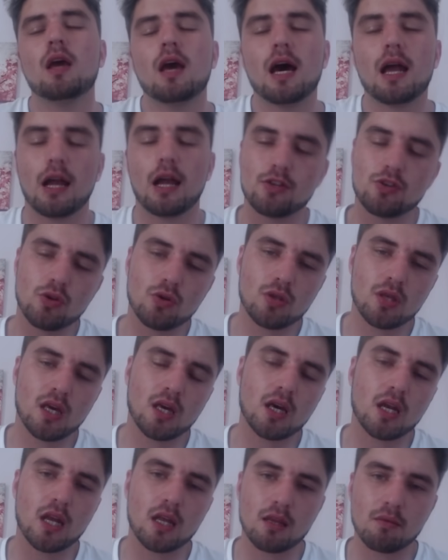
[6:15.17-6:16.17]
And I do
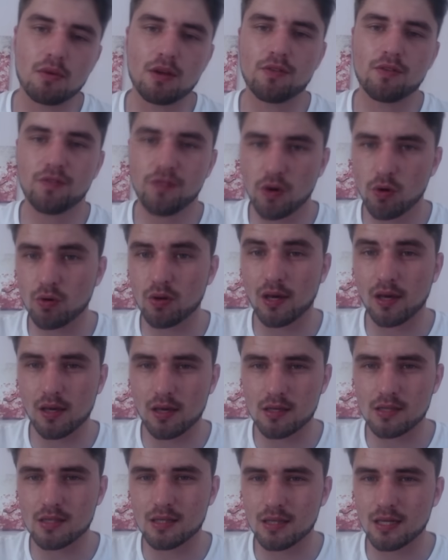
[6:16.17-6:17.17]
think another midfielder
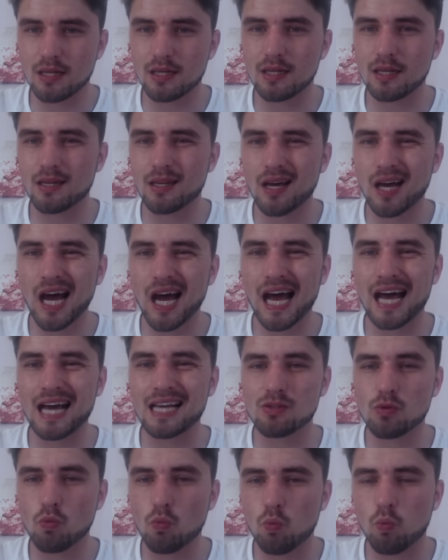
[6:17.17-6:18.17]
is needed
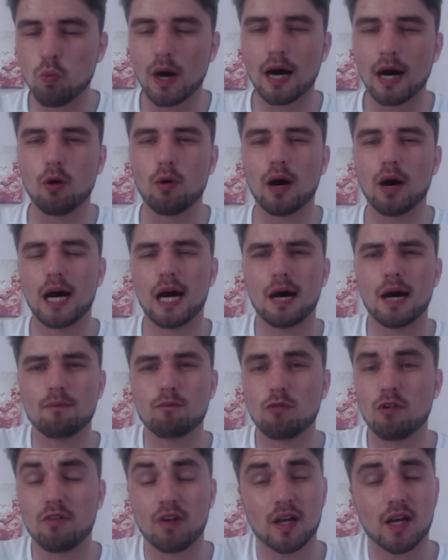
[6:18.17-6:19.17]
as well.
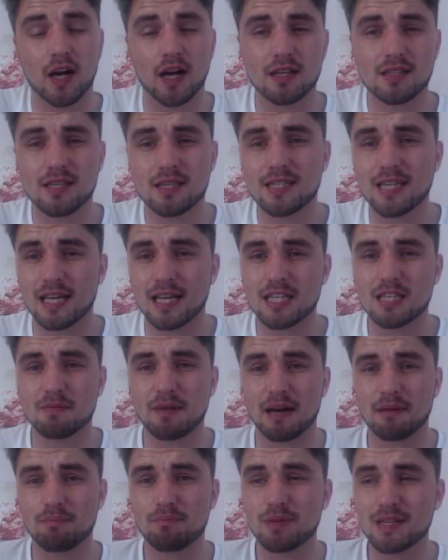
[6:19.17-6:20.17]
Um, with regards to
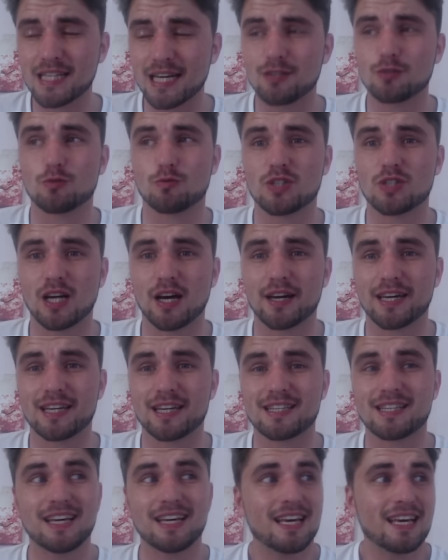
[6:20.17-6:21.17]
centre-back potential
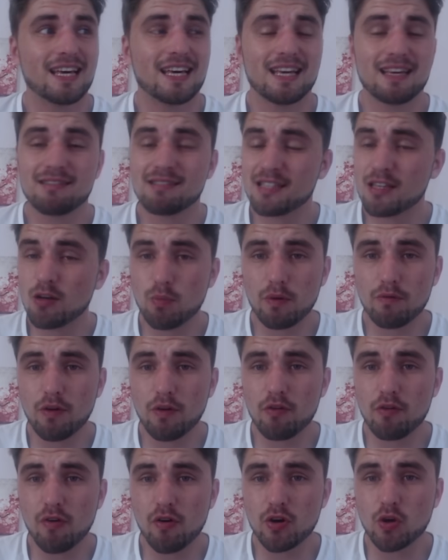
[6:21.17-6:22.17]
targets, still been
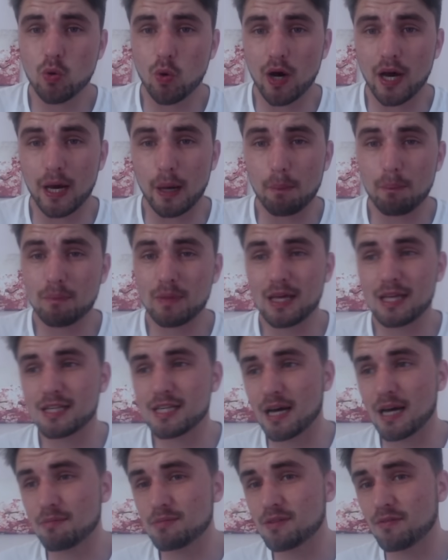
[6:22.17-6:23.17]
very, very quiet. In
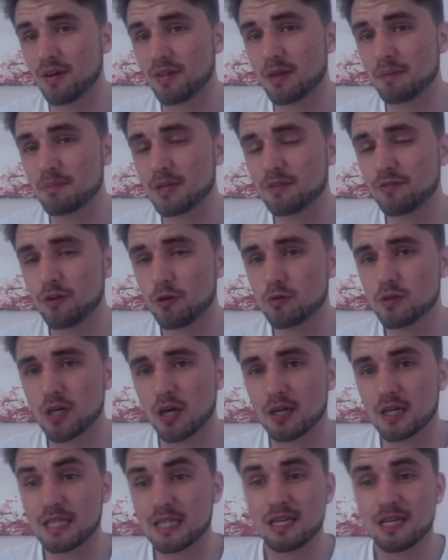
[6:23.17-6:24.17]
terms of other midfield
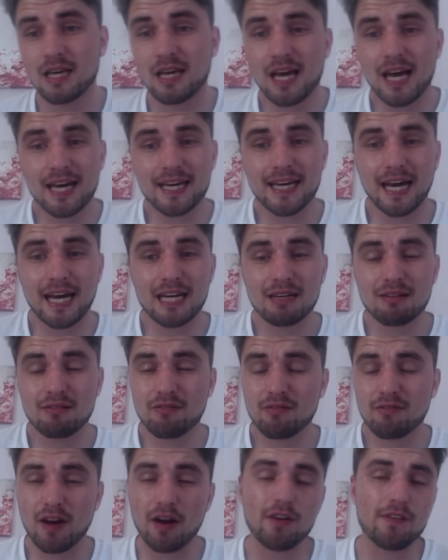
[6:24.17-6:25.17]
targets, again,
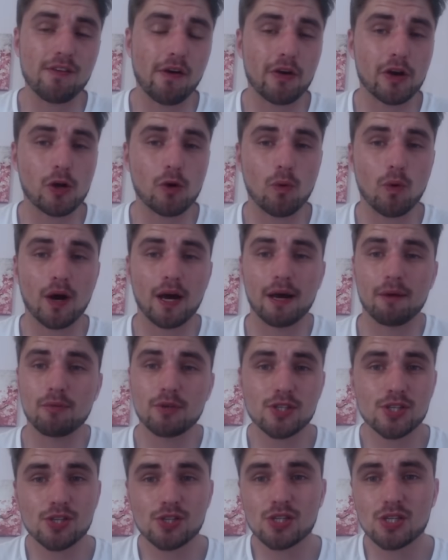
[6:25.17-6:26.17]
very, very quiet.
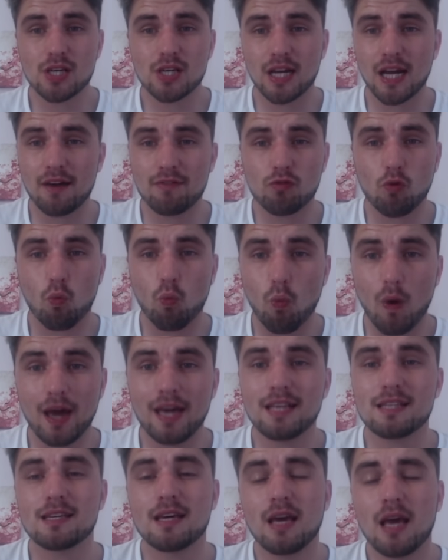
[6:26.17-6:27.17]
We're just going to have to
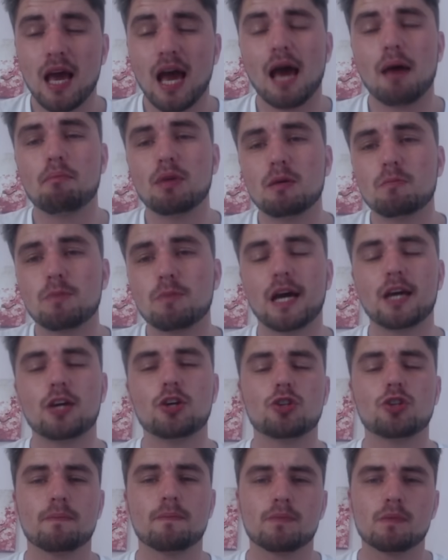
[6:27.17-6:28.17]
wait and be
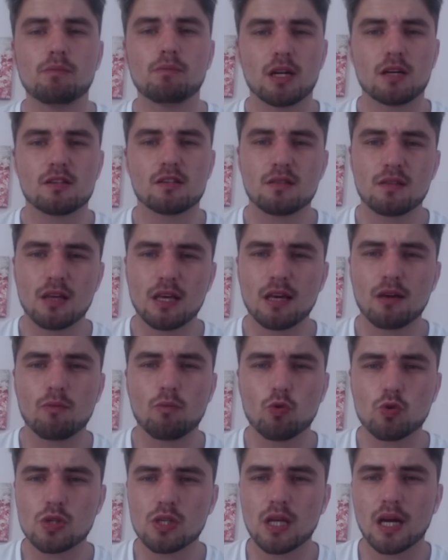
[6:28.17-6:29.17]
patient. But I think
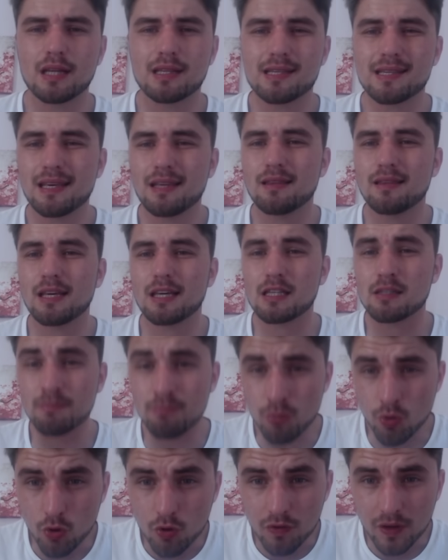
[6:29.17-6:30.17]
we'll start to see things
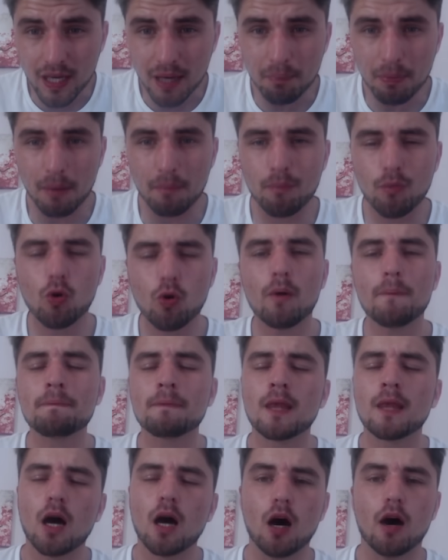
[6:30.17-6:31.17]
moving a bit more
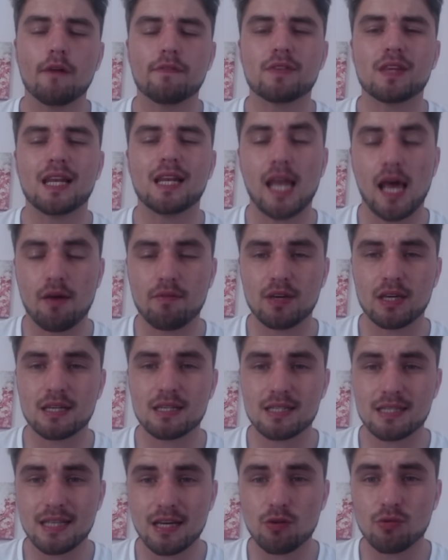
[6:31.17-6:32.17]
after
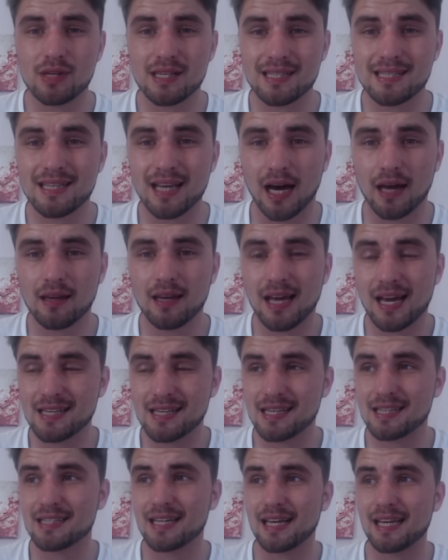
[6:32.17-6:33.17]
Lavia's deal is done. As
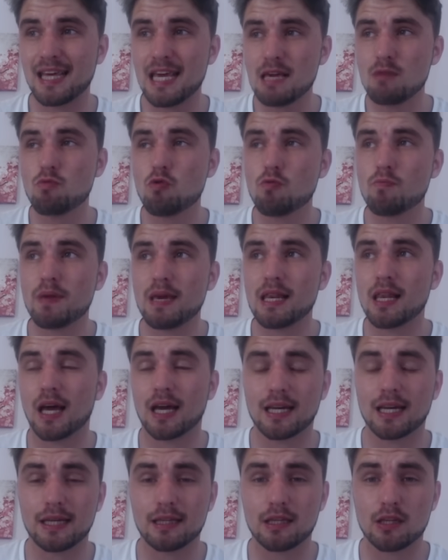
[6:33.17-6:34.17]
I said, he will be
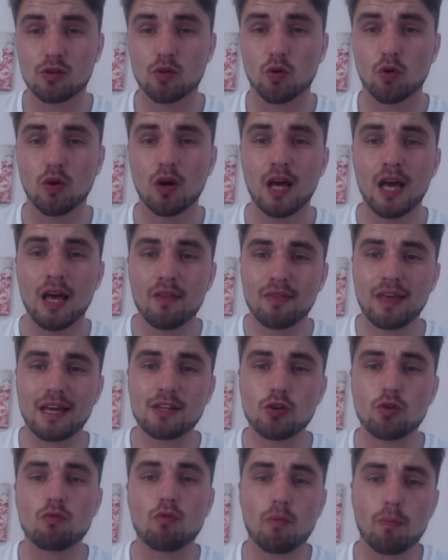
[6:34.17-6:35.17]
likely in the door. They
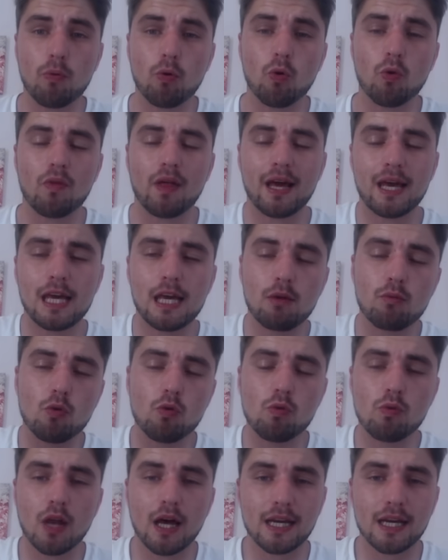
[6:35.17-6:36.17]
do report that he
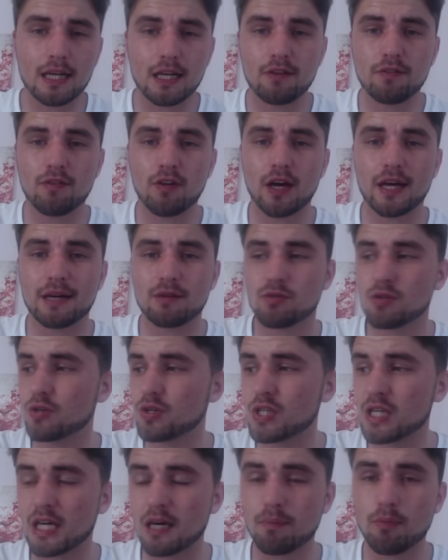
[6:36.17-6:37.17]
will likely fly out to
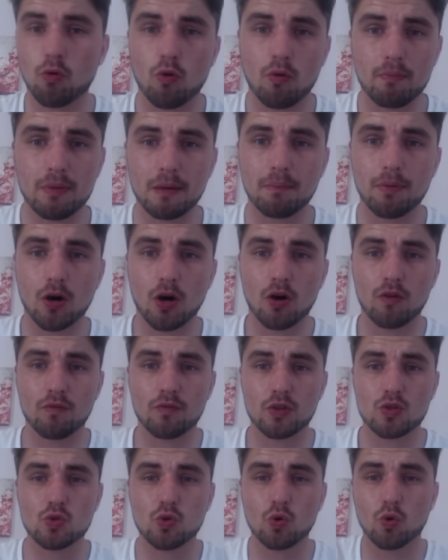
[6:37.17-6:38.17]
Singapore and be a part of
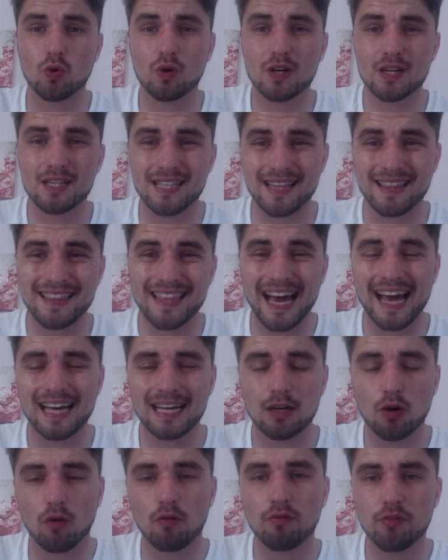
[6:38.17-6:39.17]
the tour, because they're
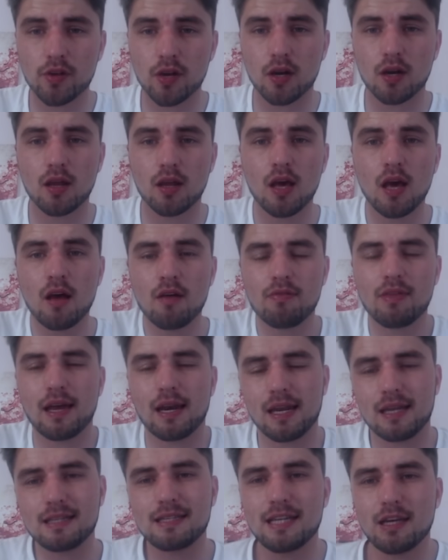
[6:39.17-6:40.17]
that confident then
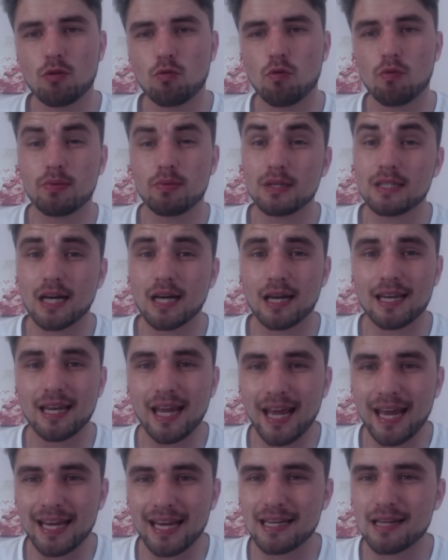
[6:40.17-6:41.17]
a deal will be done
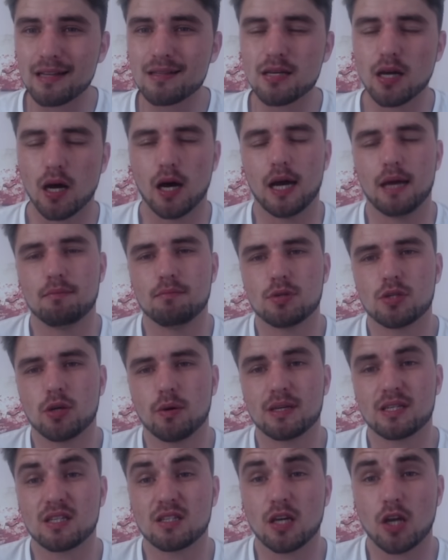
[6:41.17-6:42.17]
in time.
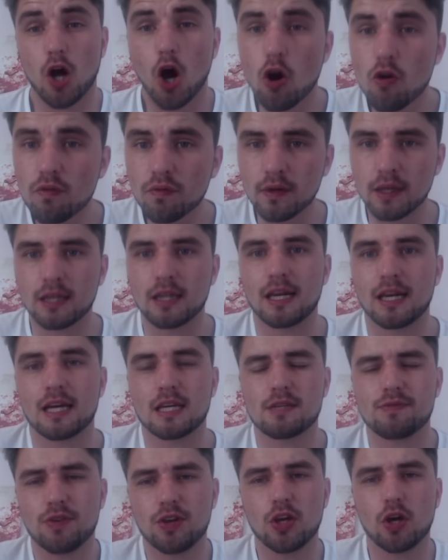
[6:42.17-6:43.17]
So as I said, hopefully the
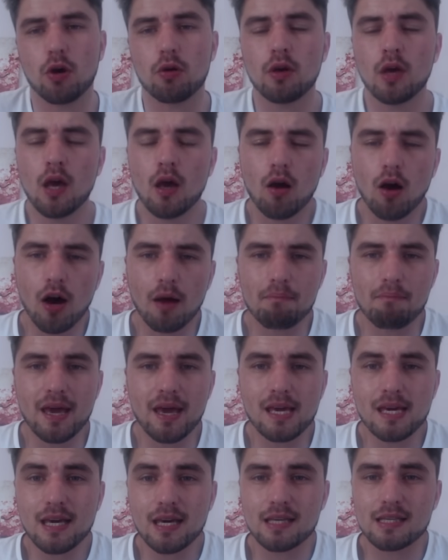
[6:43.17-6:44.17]
next video I'm
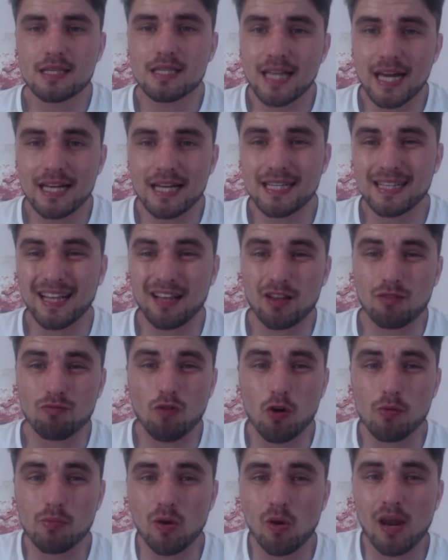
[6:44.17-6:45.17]
making is stating that the
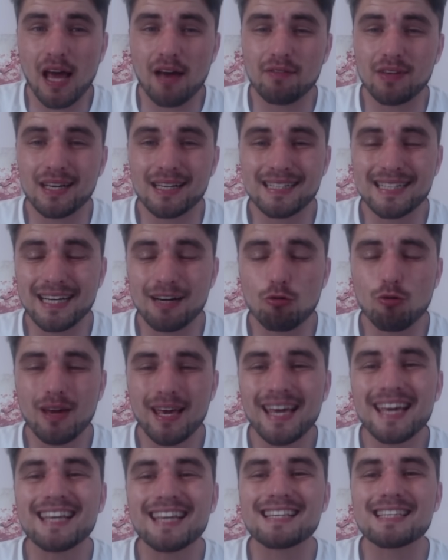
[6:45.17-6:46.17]
Romeo Lavia deal
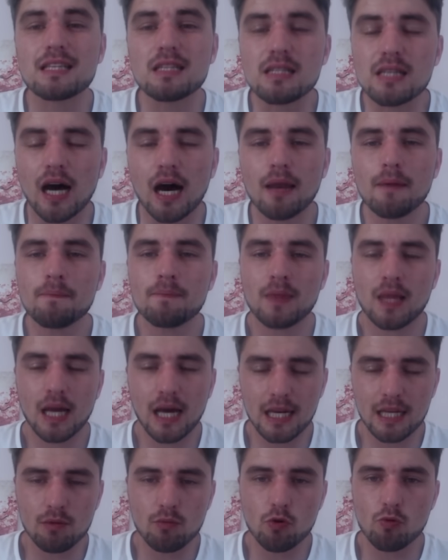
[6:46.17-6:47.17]
is done
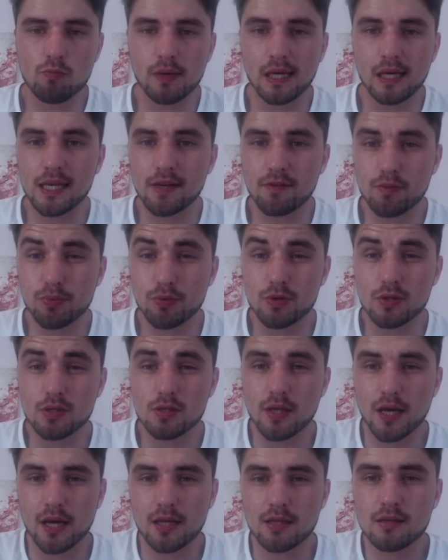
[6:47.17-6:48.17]
and he will be Liverpool's
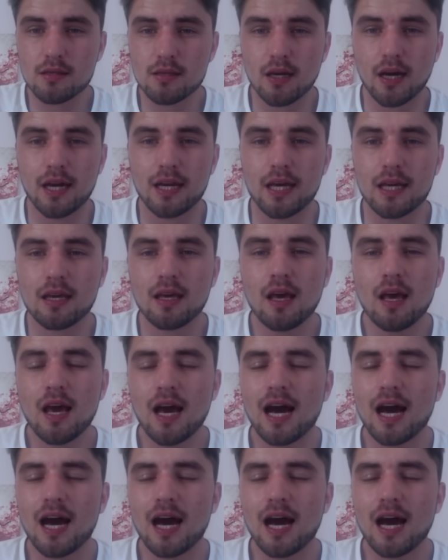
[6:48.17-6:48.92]
third signing.